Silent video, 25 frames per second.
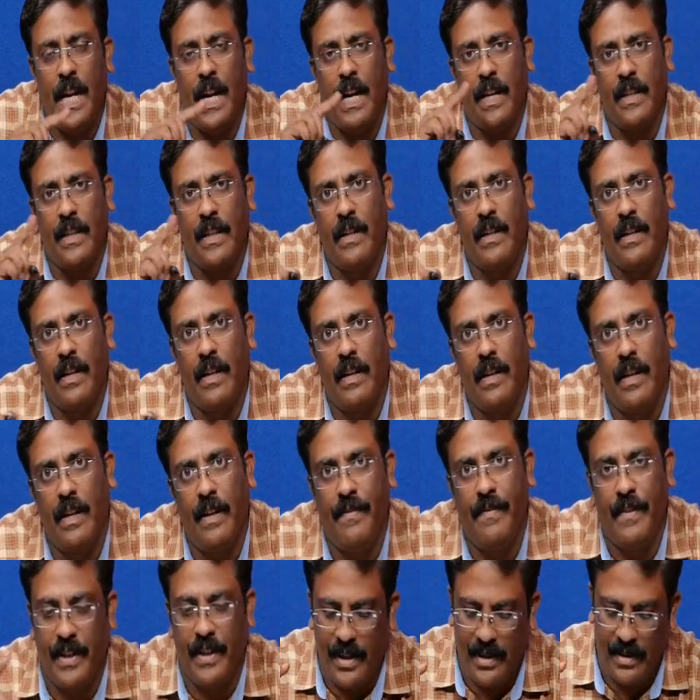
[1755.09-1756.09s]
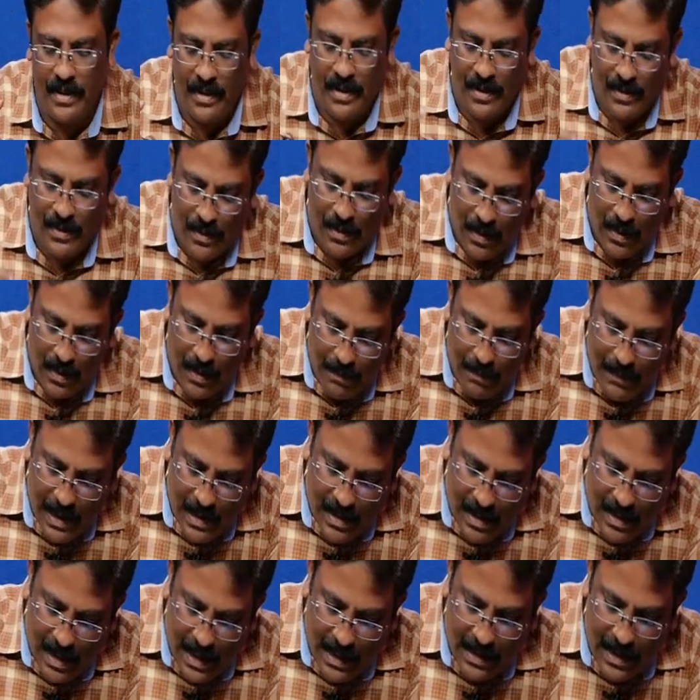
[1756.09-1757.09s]
another null graph vertices.
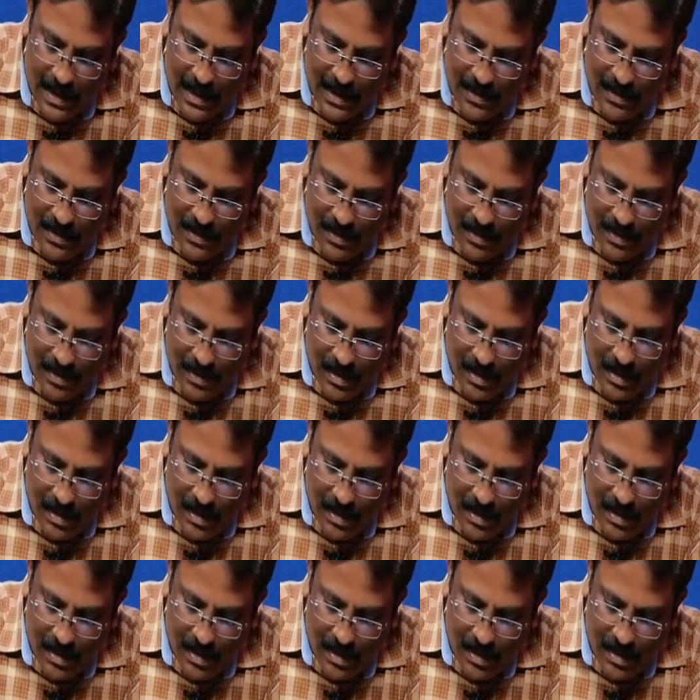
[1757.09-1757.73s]
Means like this.